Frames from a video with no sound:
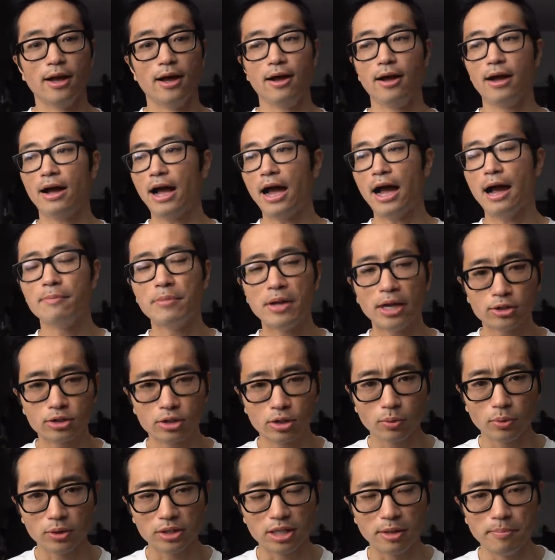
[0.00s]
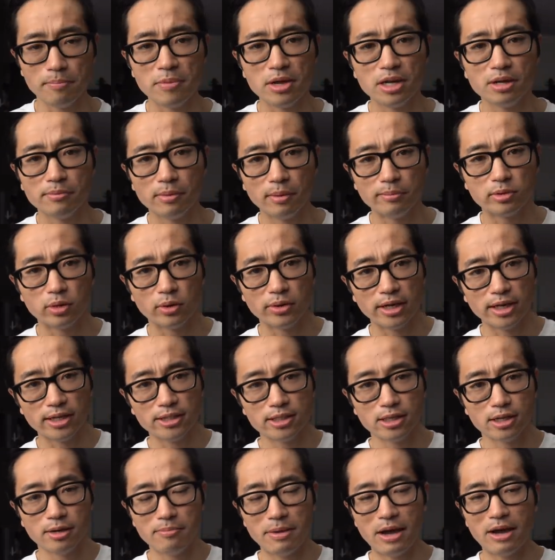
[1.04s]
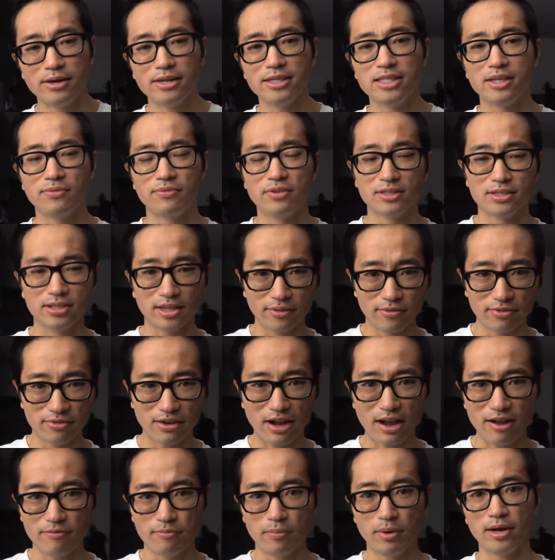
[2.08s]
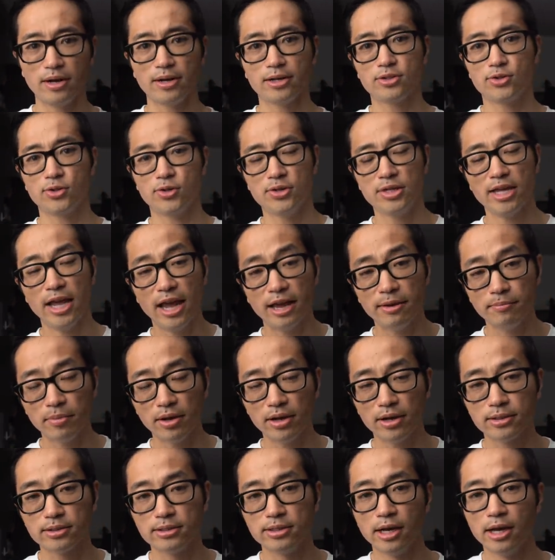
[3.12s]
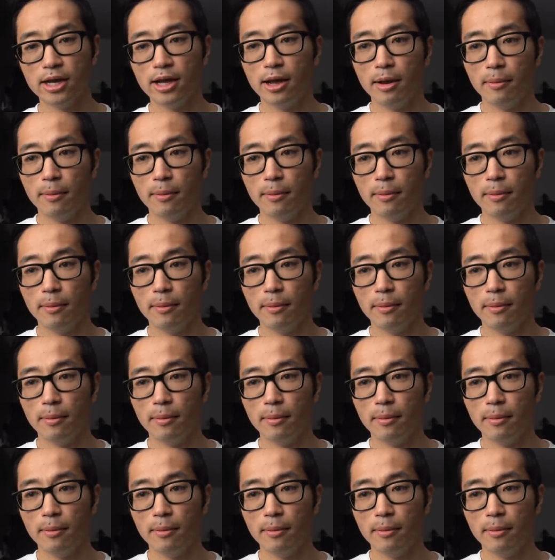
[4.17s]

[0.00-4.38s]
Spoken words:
I'm not sure what the minimum donation amount is, if it's like $5 or $10,